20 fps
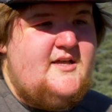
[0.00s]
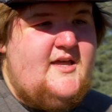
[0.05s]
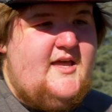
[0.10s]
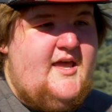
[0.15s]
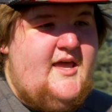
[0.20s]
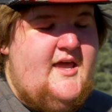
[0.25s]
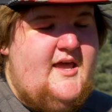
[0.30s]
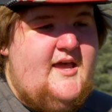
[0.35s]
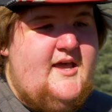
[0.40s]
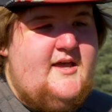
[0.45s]

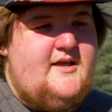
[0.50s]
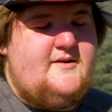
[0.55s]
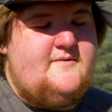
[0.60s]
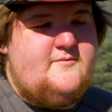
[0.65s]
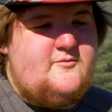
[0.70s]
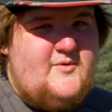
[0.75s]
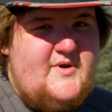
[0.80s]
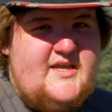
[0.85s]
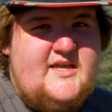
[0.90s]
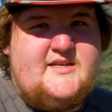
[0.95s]

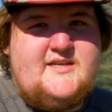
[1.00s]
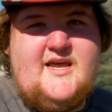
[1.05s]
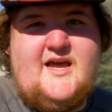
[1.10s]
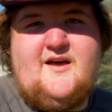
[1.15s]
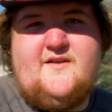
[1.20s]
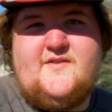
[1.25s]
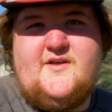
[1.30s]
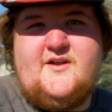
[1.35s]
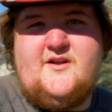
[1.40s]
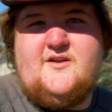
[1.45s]
and we get
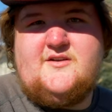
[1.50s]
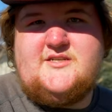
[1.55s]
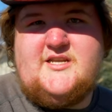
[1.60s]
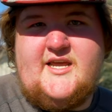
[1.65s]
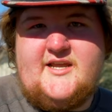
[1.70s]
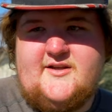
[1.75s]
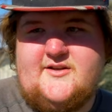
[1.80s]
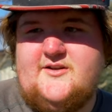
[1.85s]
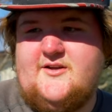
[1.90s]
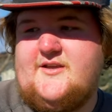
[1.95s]
down there,
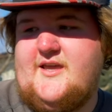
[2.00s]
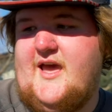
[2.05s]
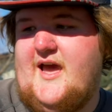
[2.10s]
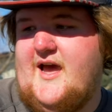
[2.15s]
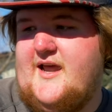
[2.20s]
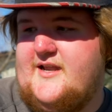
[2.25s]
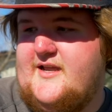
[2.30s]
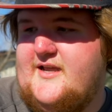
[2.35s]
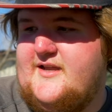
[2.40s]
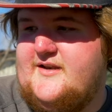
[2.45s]
take a look
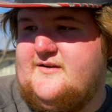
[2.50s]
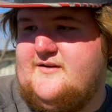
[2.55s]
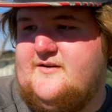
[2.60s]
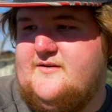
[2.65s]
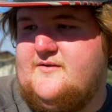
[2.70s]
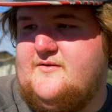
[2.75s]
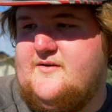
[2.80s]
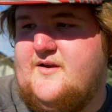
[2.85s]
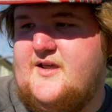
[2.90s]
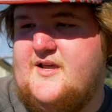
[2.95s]
at it,
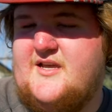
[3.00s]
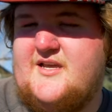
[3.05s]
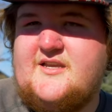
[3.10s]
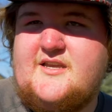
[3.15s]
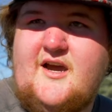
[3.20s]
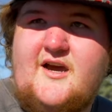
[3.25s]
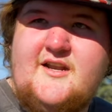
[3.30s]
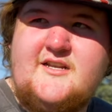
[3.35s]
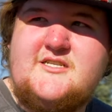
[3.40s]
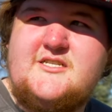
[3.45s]
and
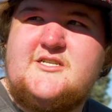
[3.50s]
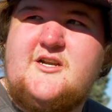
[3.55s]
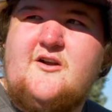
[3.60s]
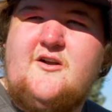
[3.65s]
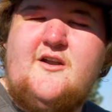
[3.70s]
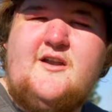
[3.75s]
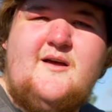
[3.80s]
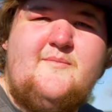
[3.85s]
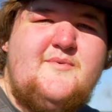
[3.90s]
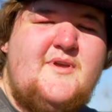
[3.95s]
got it
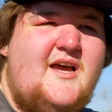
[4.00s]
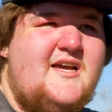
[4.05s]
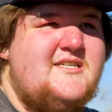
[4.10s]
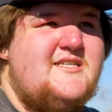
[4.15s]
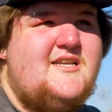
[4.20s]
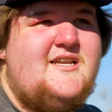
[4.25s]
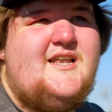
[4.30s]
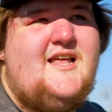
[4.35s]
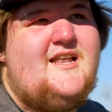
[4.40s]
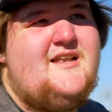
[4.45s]
started up. The guy
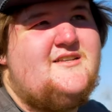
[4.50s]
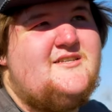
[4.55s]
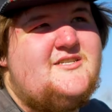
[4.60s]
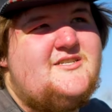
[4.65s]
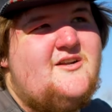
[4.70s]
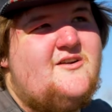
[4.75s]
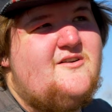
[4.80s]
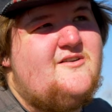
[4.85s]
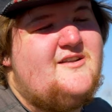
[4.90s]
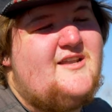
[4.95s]
said it hadn't
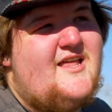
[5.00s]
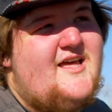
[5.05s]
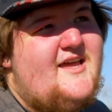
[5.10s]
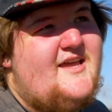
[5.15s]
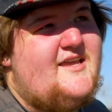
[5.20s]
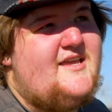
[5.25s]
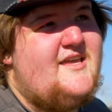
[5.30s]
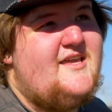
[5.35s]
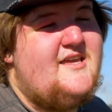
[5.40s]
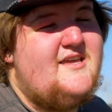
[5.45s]
started in
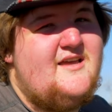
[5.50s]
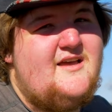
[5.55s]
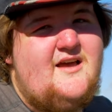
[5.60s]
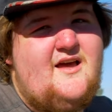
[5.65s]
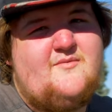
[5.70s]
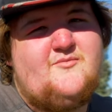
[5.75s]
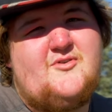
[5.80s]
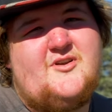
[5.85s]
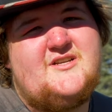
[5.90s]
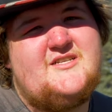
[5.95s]
like,
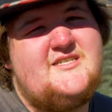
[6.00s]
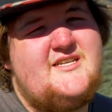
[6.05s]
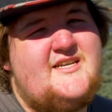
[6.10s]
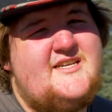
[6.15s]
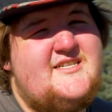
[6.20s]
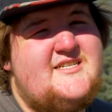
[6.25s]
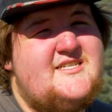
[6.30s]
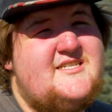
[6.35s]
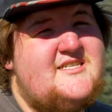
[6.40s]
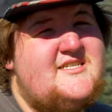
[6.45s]
I'd probably
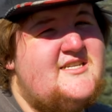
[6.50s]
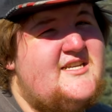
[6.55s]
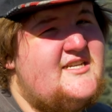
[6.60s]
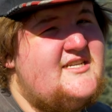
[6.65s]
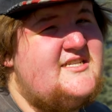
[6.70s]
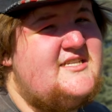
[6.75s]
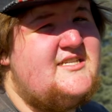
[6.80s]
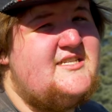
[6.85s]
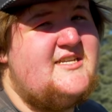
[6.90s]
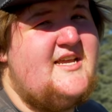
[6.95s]
say
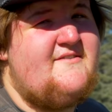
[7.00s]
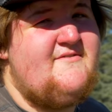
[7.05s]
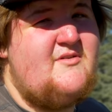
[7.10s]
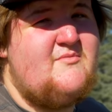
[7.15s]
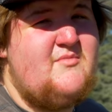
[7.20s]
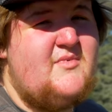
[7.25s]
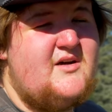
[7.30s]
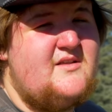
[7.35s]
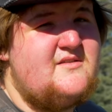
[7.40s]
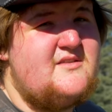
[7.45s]
six, seven
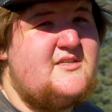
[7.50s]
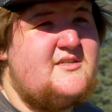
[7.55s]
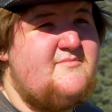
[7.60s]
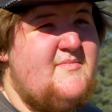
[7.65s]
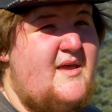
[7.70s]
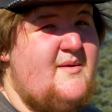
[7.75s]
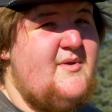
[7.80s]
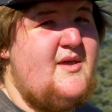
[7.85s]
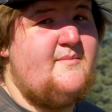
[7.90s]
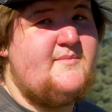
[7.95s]
months,
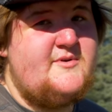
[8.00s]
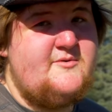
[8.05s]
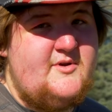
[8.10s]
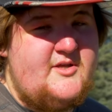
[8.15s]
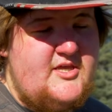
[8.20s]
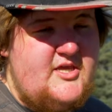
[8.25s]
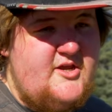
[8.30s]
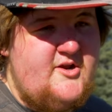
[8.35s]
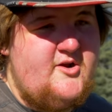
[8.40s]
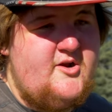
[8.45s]
maybe up to a
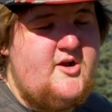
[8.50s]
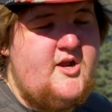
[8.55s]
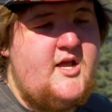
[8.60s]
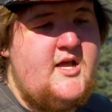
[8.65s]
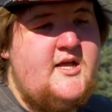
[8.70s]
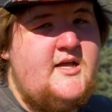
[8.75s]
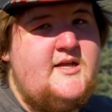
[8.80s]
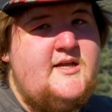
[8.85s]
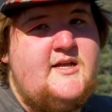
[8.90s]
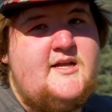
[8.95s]
year,
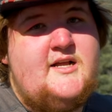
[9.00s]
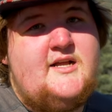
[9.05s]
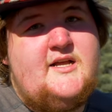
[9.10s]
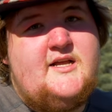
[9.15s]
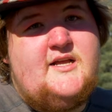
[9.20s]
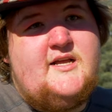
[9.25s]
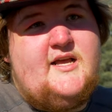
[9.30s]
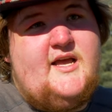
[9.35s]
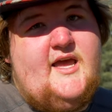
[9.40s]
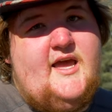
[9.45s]

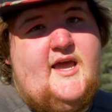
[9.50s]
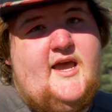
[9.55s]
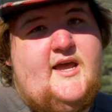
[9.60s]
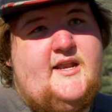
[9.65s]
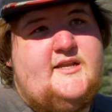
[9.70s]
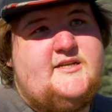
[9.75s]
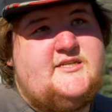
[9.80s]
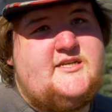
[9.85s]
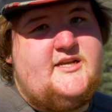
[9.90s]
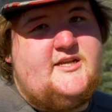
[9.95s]

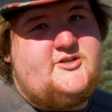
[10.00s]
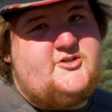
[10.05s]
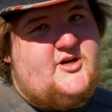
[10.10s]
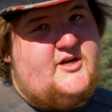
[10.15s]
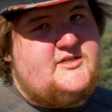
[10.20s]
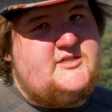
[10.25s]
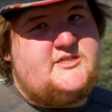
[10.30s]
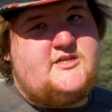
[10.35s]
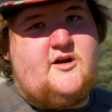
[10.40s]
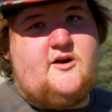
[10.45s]
and he said he
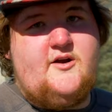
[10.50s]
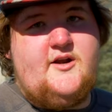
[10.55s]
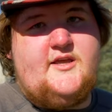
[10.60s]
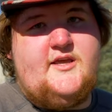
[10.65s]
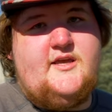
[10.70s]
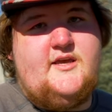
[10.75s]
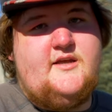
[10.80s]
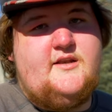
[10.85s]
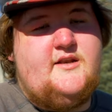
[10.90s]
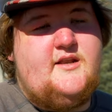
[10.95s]
tried starting
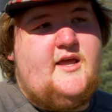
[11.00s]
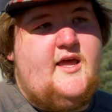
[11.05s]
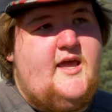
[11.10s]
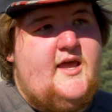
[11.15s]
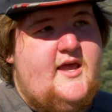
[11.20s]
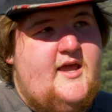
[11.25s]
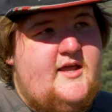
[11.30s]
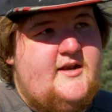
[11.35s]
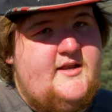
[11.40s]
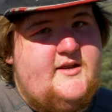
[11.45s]
it,
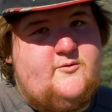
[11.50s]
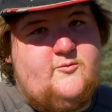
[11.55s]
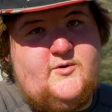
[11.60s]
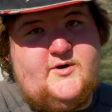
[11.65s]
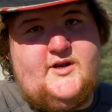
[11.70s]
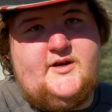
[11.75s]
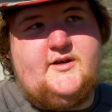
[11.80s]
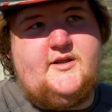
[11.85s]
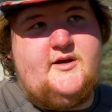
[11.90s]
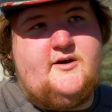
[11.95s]
and it
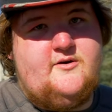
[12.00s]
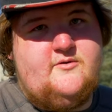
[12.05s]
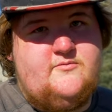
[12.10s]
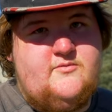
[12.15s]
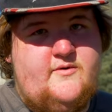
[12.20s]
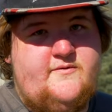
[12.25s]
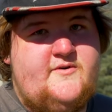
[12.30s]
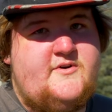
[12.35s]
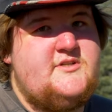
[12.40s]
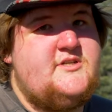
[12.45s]
wouldn't go.
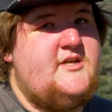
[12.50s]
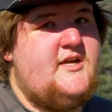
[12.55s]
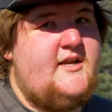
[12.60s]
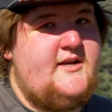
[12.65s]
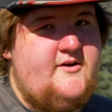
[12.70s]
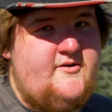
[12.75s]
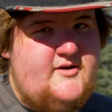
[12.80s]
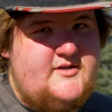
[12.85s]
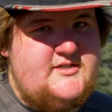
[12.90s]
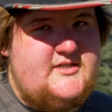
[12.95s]
Well, first thing I
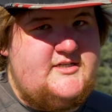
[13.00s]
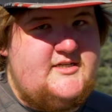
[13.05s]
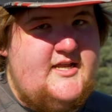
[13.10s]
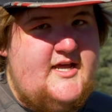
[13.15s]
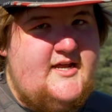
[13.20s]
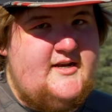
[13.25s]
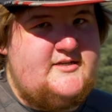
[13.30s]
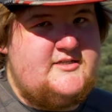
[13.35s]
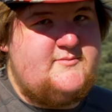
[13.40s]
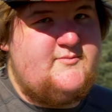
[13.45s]
noticed is it
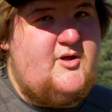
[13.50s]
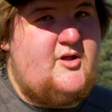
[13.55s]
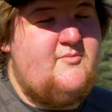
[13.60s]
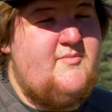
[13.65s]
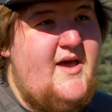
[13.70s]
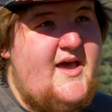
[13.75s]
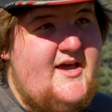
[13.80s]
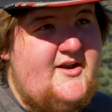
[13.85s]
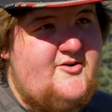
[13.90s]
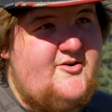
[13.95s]
had a small
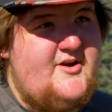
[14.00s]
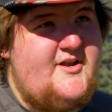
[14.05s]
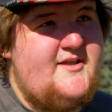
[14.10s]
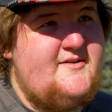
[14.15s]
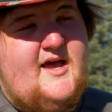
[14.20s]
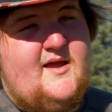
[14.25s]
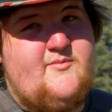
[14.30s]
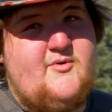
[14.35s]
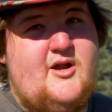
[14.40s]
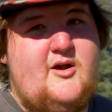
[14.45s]
battery.
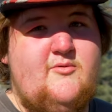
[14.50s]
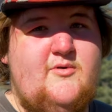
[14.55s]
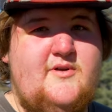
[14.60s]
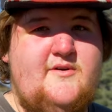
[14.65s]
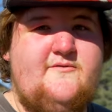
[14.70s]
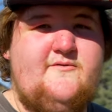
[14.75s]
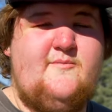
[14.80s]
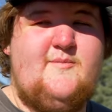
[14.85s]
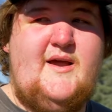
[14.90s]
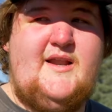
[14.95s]
I brought
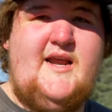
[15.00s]
one from my